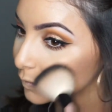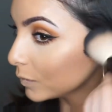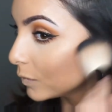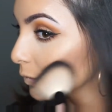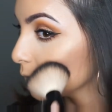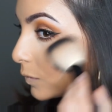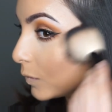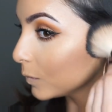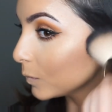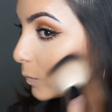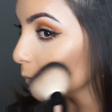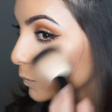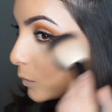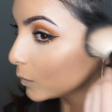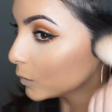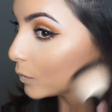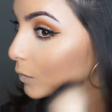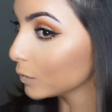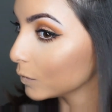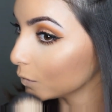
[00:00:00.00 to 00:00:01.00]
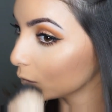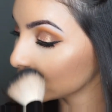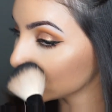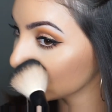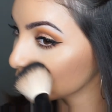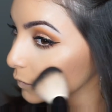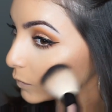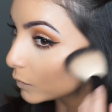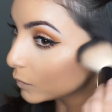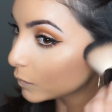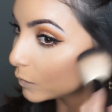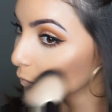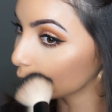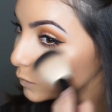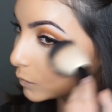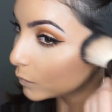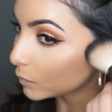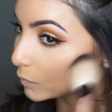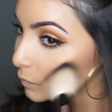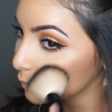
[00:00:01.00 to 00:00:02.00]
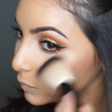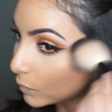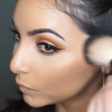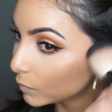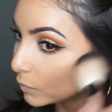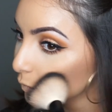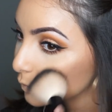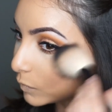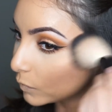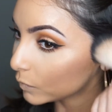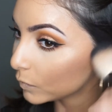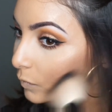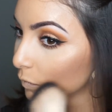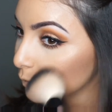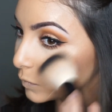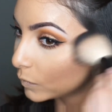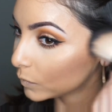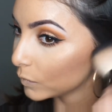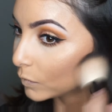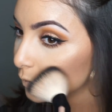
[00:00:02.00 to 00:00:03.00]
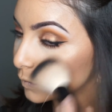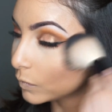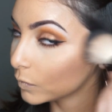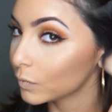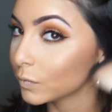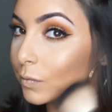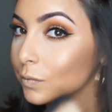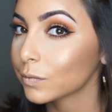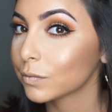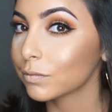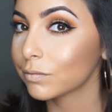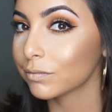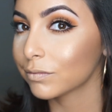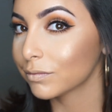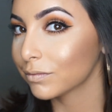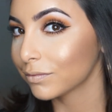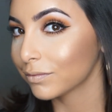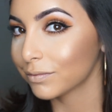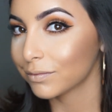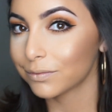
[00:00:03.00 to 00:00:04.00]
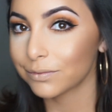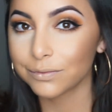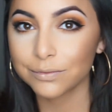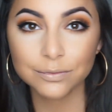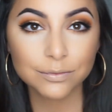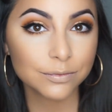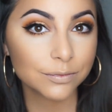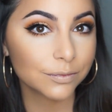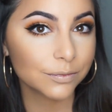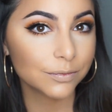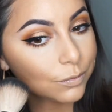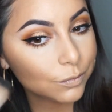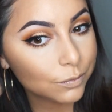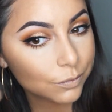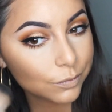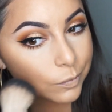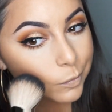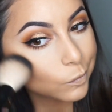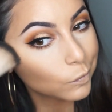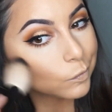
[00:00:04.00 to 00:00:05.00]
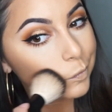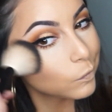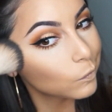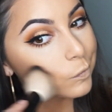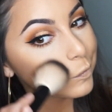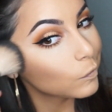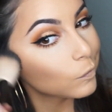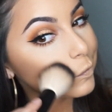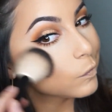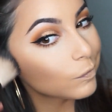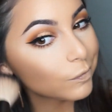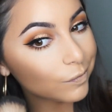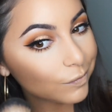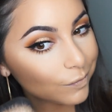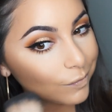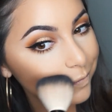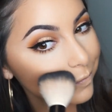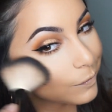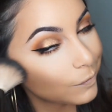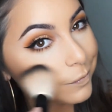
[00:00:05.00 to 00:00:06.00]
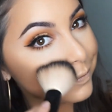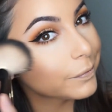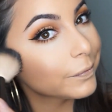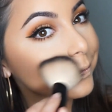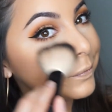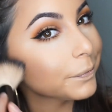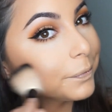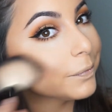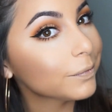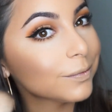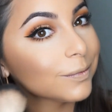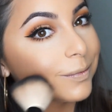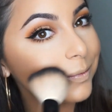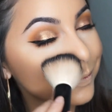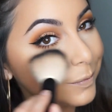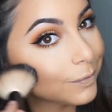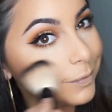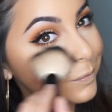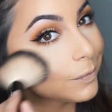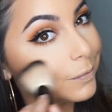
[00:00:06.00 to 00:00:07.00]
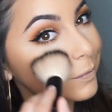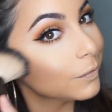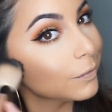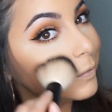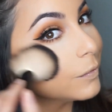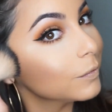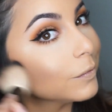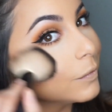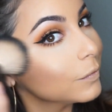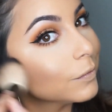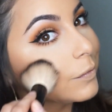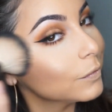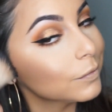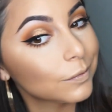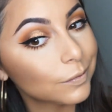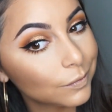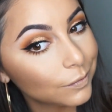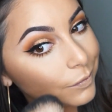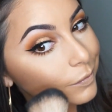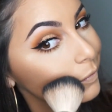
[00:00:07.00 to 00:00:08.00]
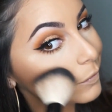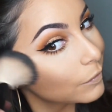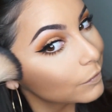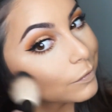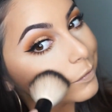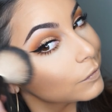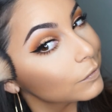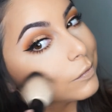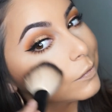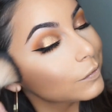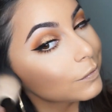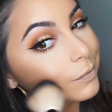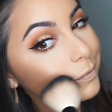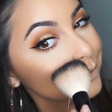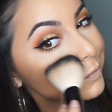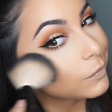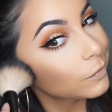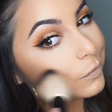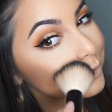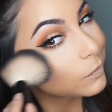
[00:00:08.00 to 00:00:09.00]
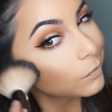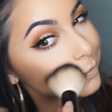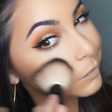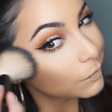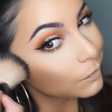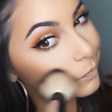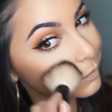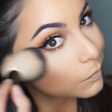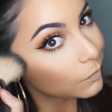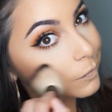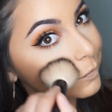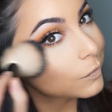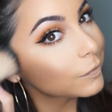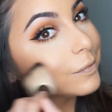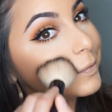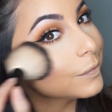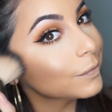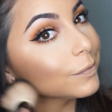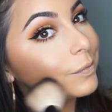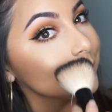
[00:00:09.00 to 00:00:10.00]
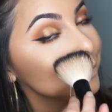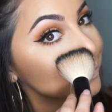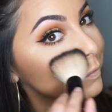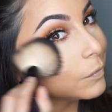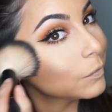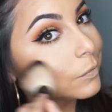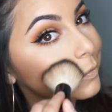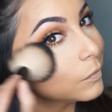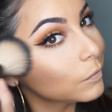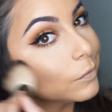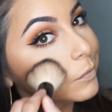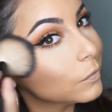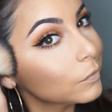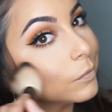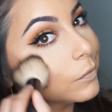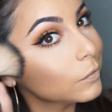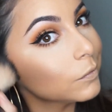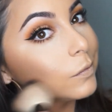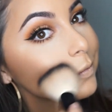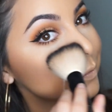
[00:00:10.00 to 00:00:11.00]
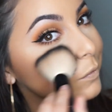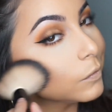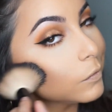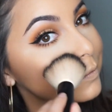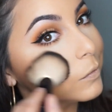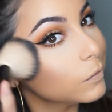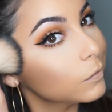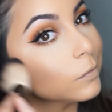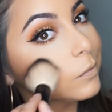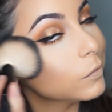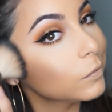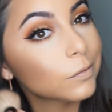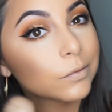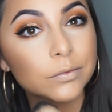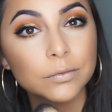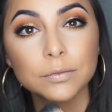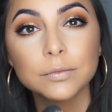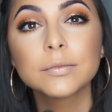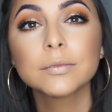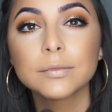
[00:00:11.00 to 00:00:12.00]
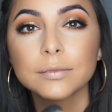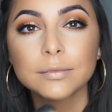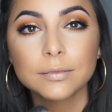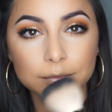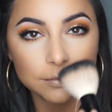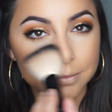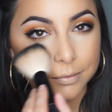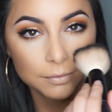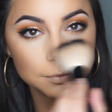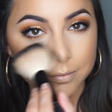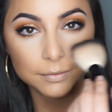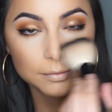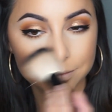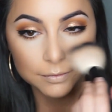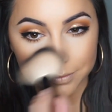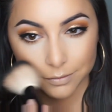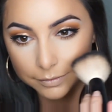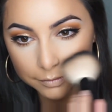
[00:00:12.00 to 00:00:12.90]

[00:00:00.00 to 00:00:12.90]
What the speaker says: cheekbones, on my forehead, on the tip of my nose, and as you can see, it creates a nice bronzy, shimmery, sheeny highlight. That's what really makes you